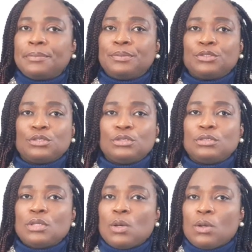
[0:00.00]

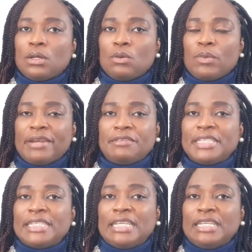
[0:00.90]
proposal or whatever
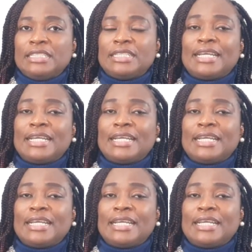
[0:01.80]
it is,